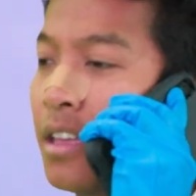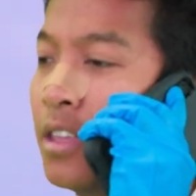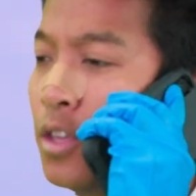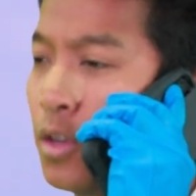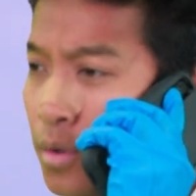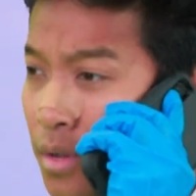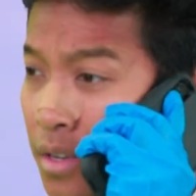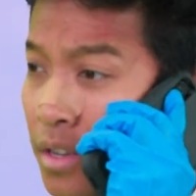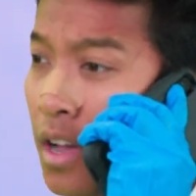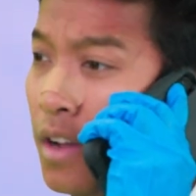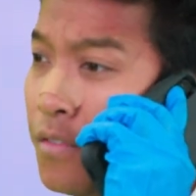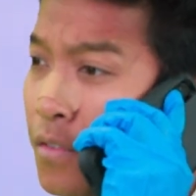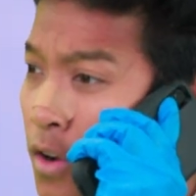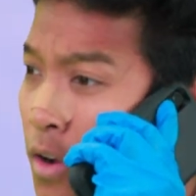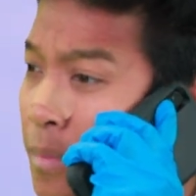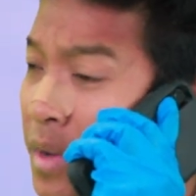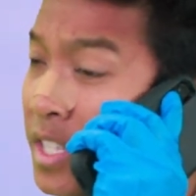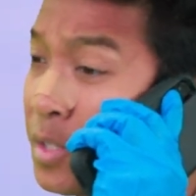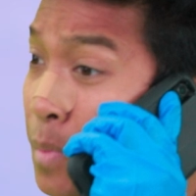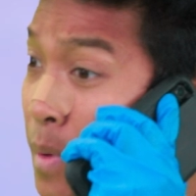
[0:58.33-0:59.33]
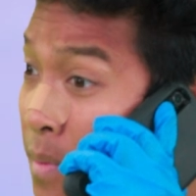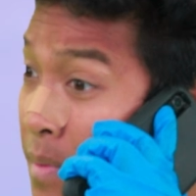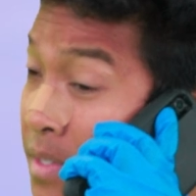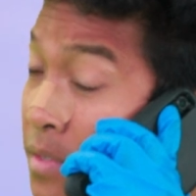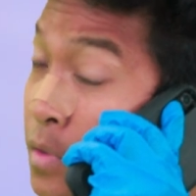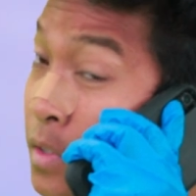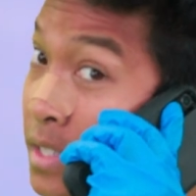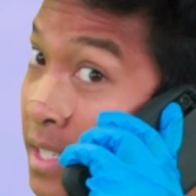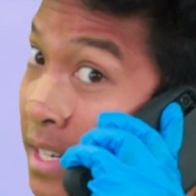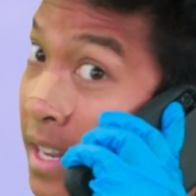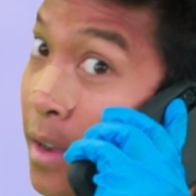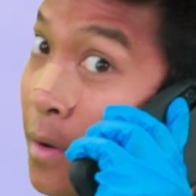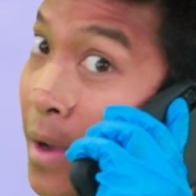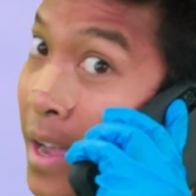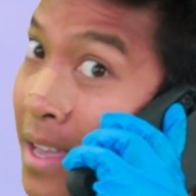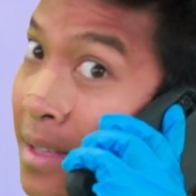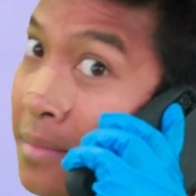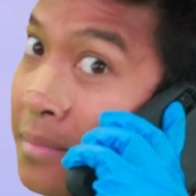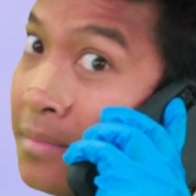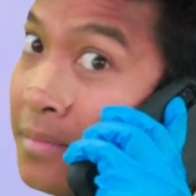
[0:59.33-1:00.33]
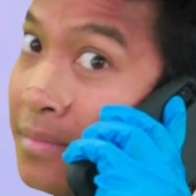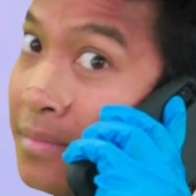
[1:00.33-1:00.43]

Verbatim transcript: You can cover all my experiments for today, right?